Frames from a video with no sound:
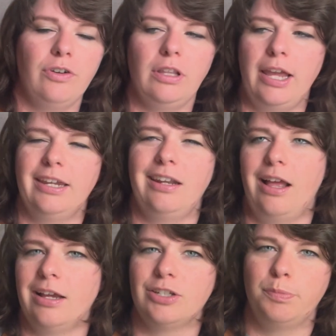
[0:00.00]
like an
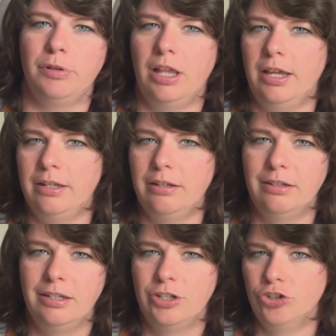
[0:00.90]
oxblood
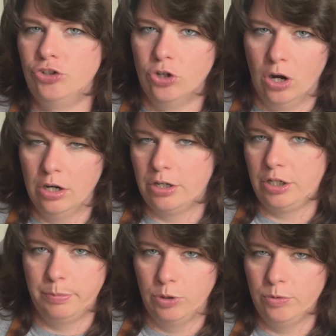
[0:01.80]
dark
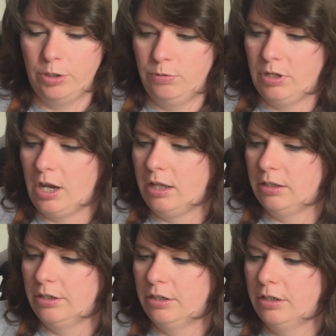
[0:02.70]
maroon
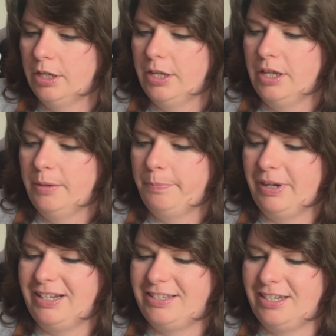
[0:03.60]
color, but
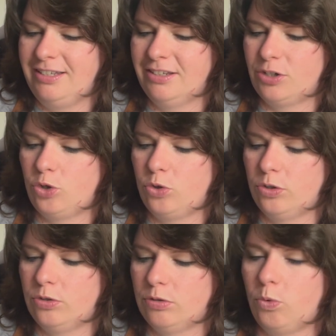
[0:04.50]
it didn't
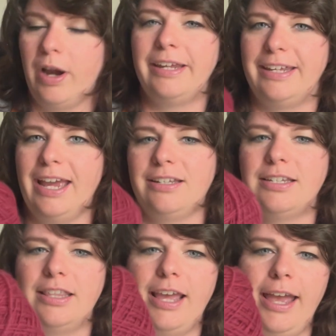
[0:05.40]
quite get to
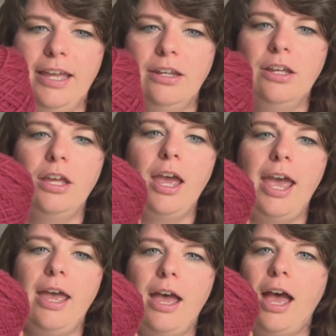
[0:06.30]
that.
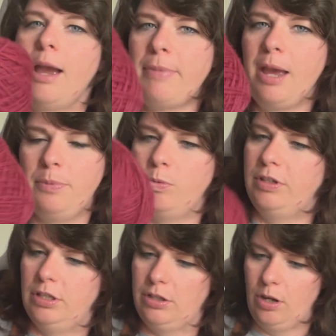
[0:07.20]
I'm happy with
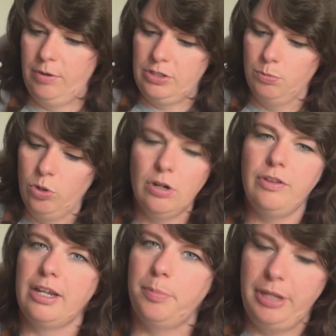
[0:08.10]
it though. It's more of
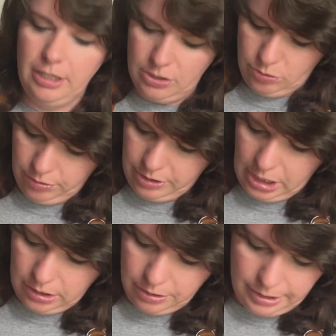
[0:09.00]
like a pinky sort of
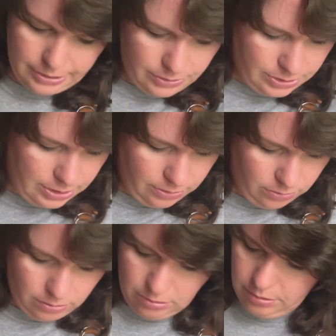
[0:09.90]
color. It's
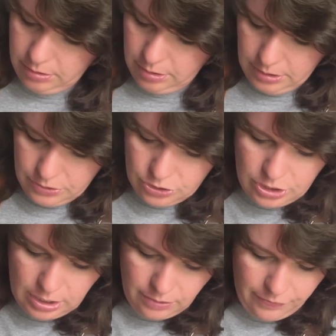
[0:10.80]
still
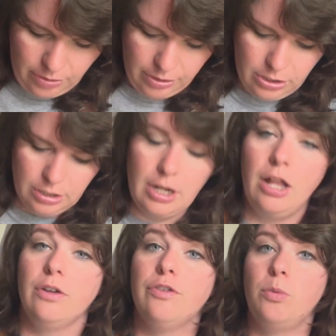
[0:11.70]
a very good
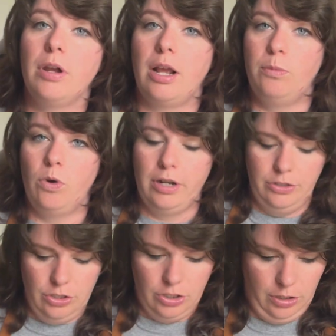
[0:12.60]
color for what I'm wanting
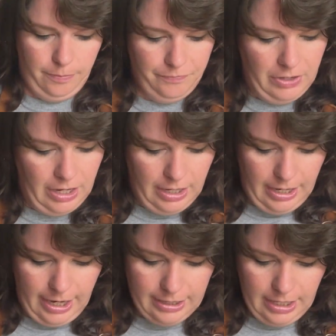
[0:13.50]
to do.
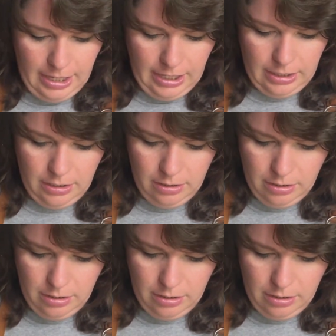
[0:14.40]
And then